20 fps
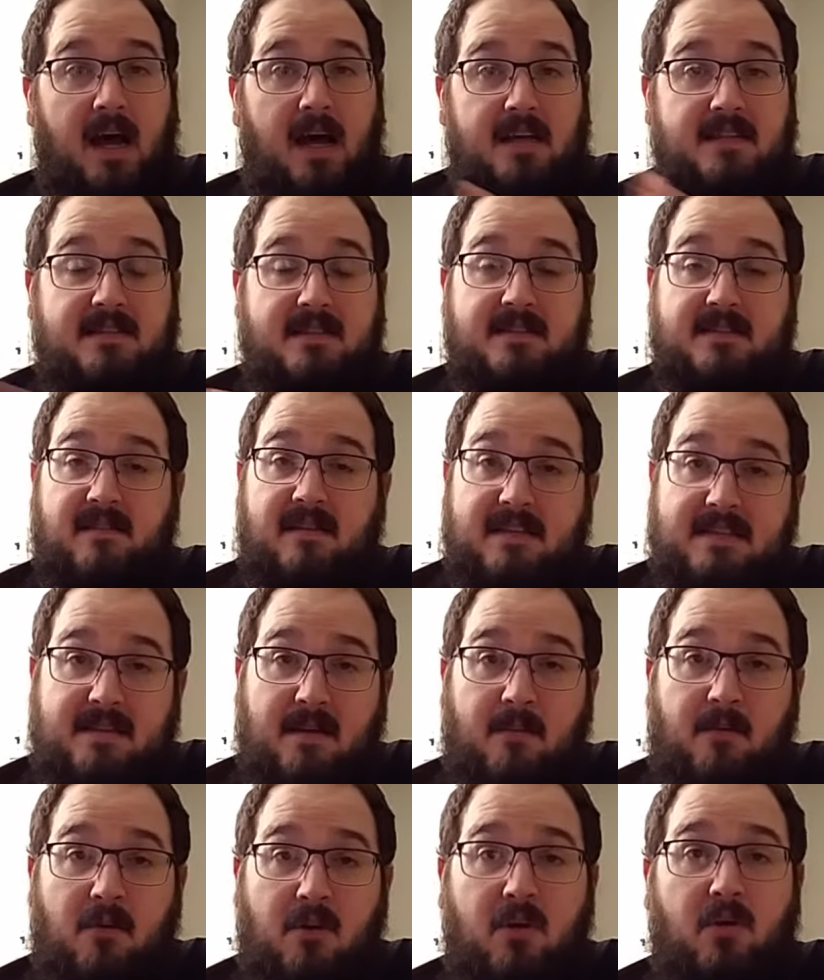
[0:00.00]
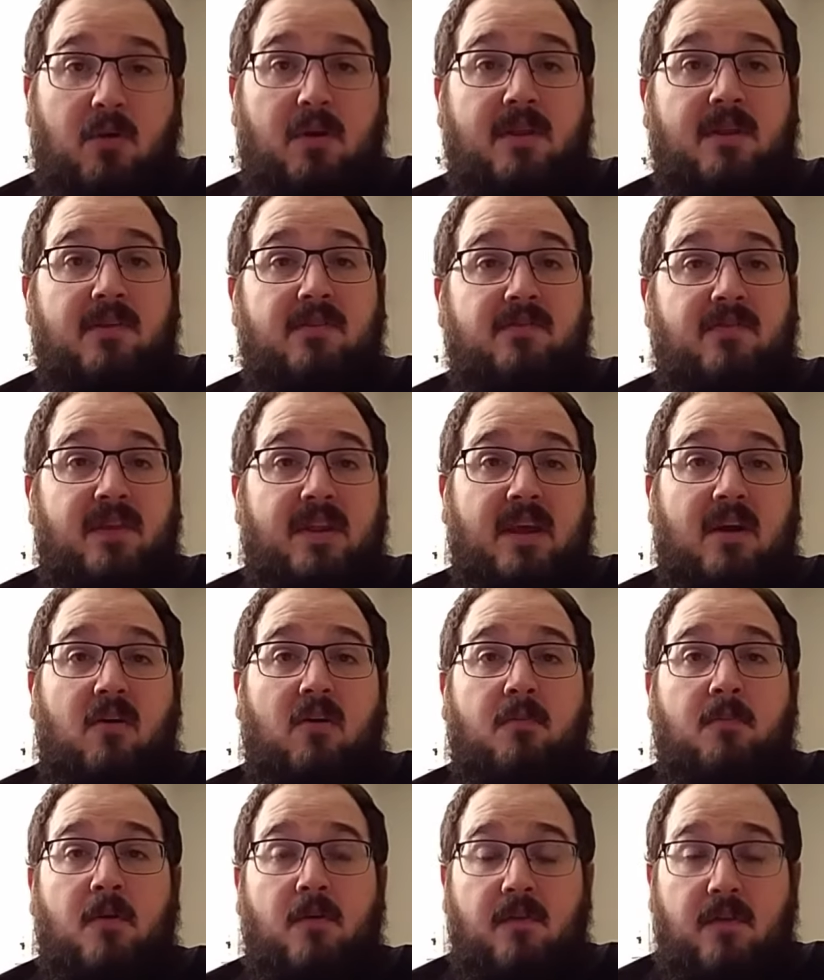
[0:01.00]
Since the last time I recorded this video,
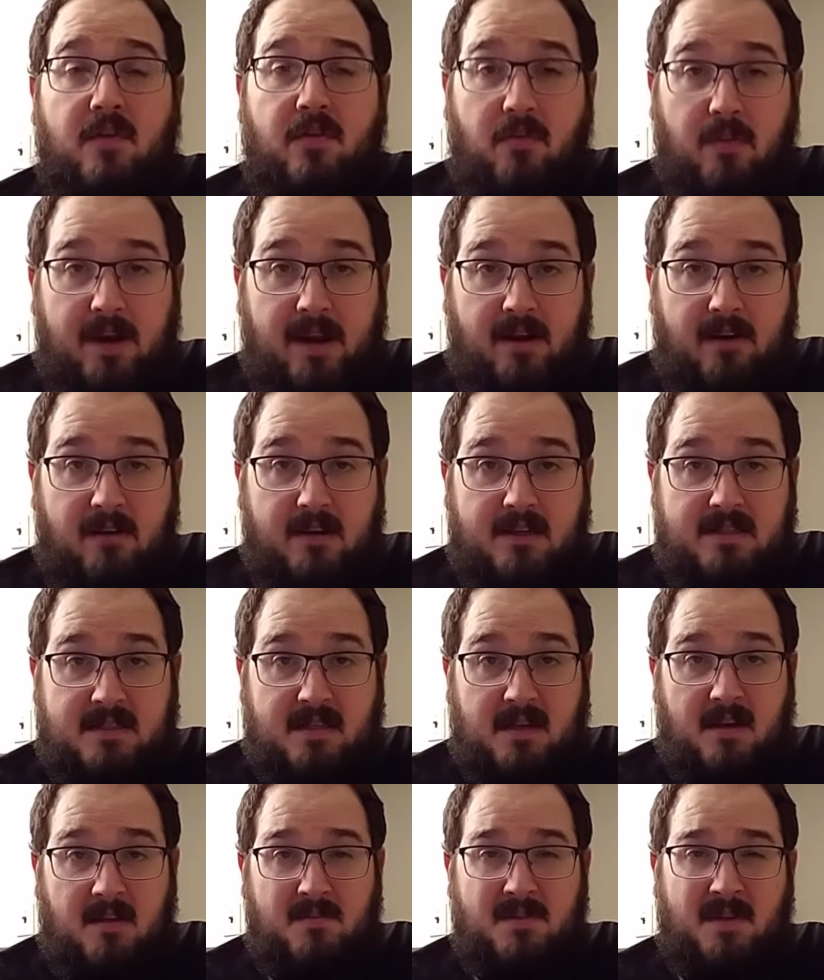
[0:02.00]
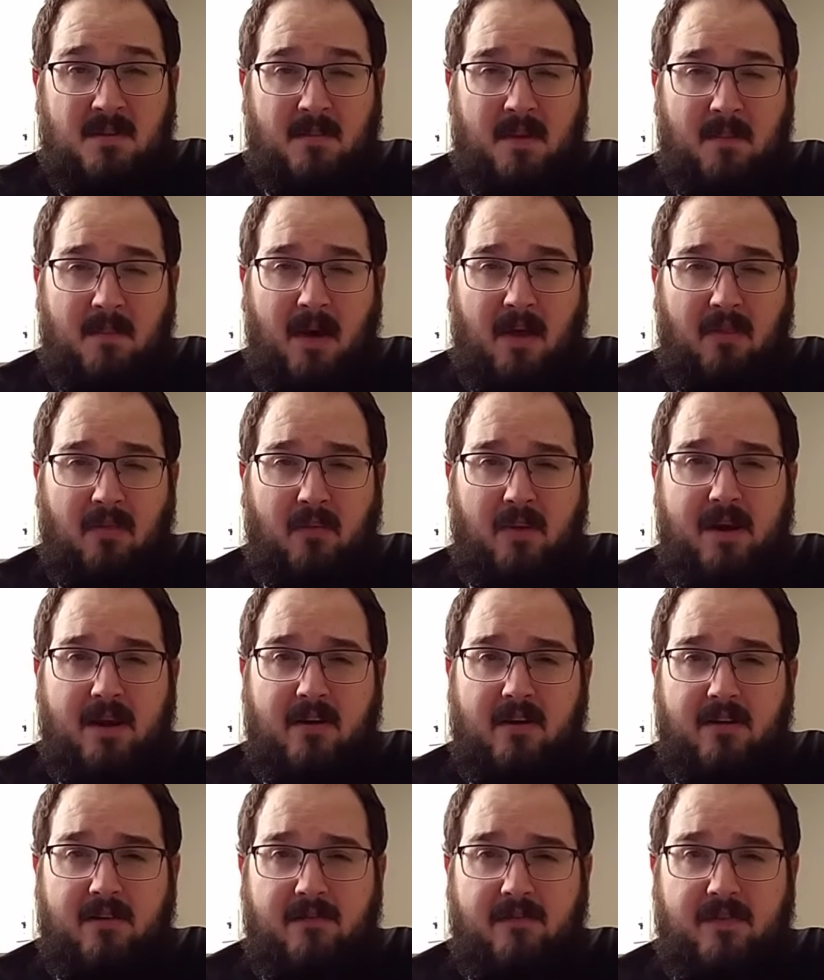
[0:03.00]
I'm over 300 subs. I'm at about
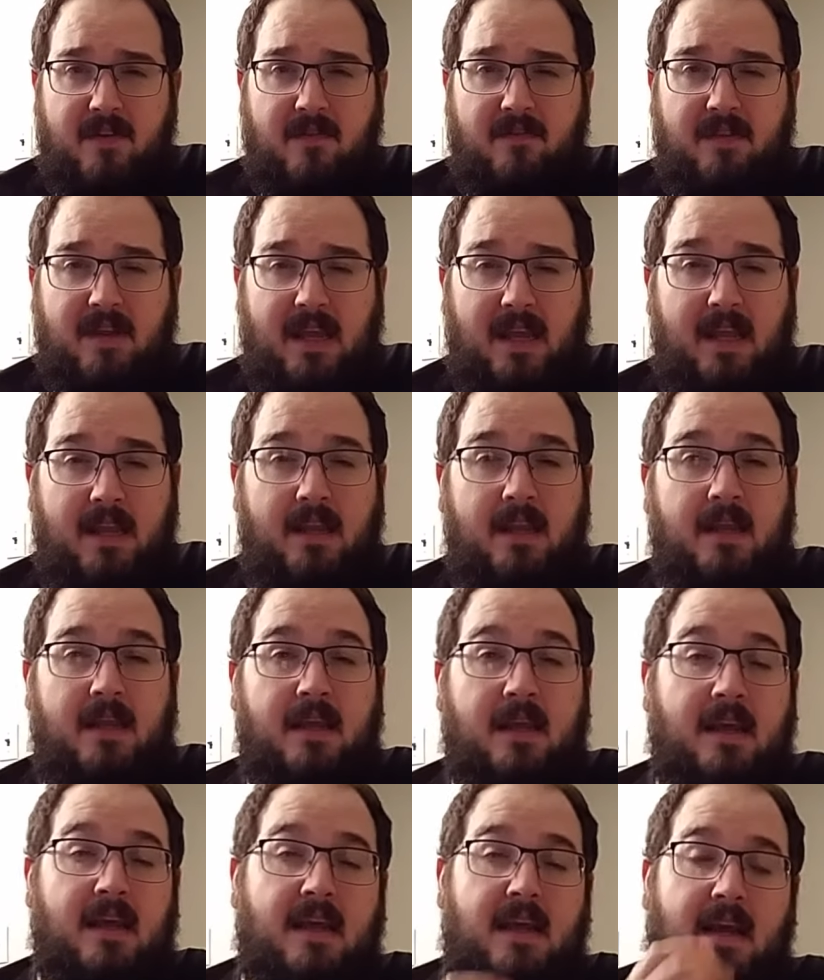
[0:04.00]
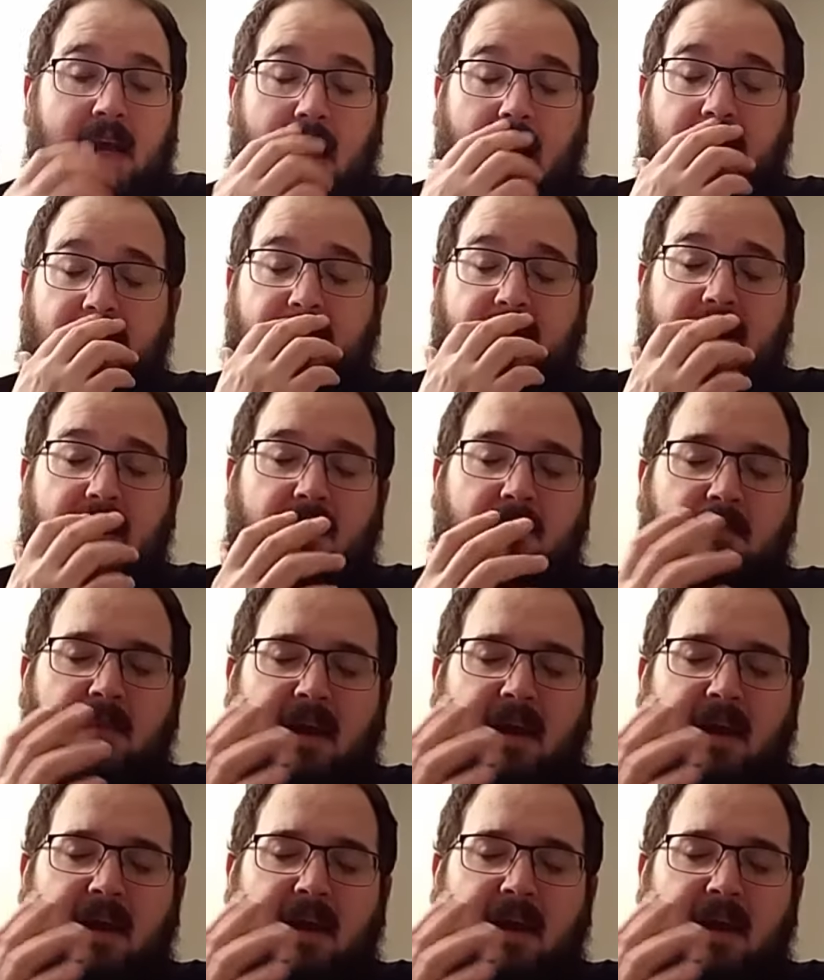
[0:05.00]
315. I think I'm